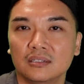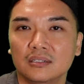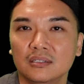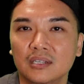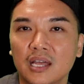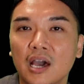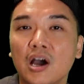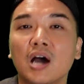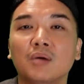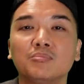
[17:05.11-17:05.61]

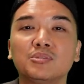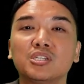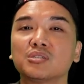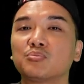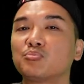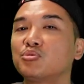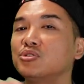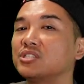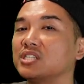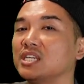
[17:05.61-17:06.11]
Now, I'm just
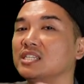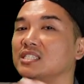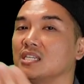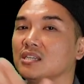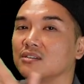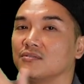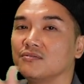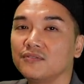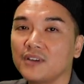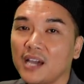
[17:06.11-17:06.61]

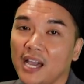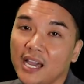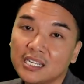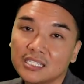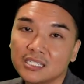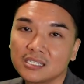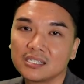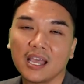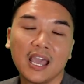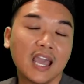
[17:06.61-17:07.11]
presenting
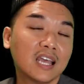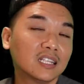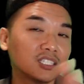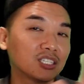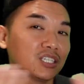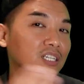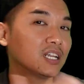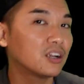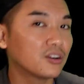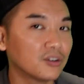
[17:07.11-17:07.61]
facts and
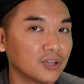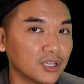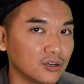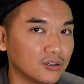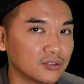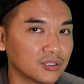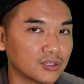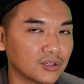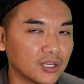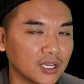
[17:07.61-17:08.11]

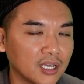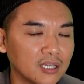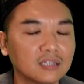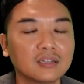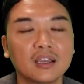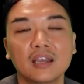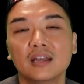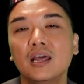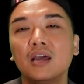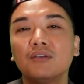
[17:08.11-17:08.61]
scenarios, okay?
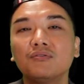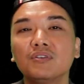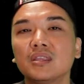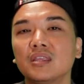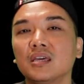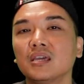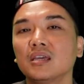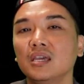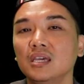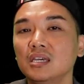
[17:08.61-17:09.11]
And
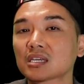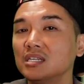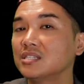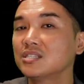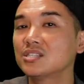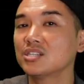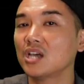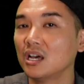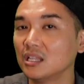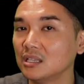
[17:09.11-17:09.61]
everything
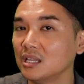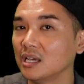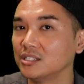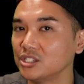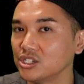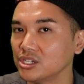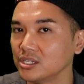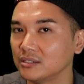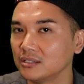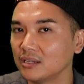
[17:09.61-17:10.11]
is
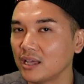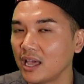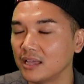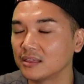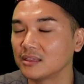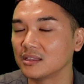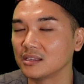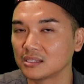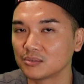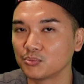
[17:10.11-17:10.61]
alleged
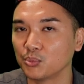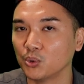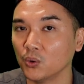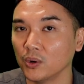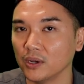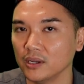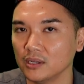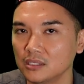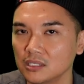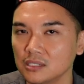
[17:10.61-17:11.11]
at this
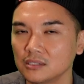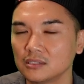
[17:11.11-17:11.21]
point.